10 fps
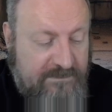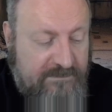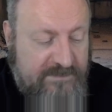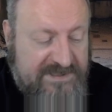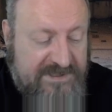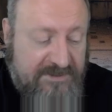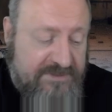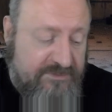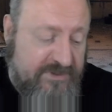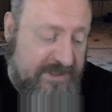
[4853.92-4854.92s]

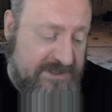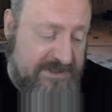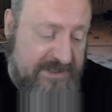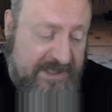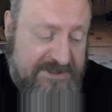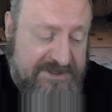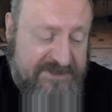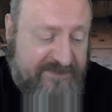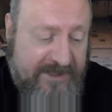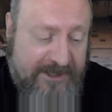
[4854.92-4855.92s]
Starts with easily
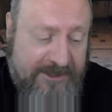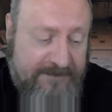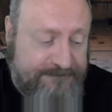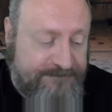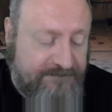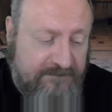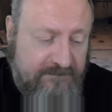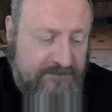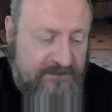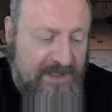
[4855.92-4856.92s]
catches fire.
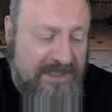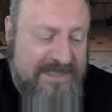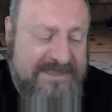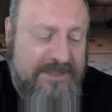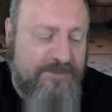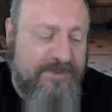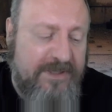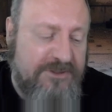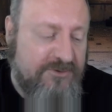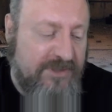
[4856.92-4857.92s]
Let's say you
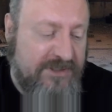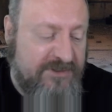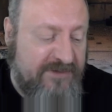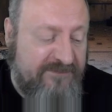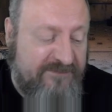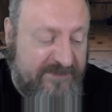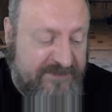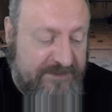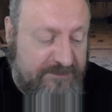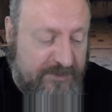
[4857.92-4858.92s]
pay
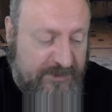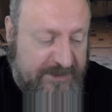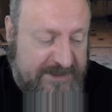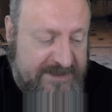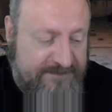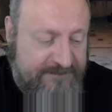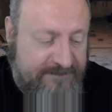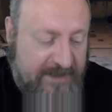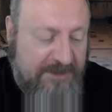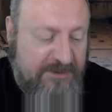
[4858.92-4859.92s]
215 points
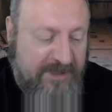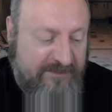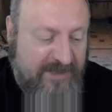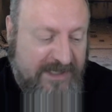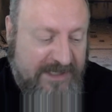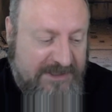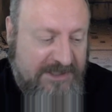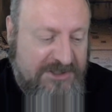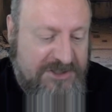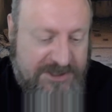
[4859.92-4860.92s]
and you have light
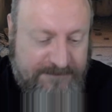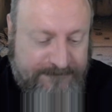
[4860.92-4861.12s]
HE.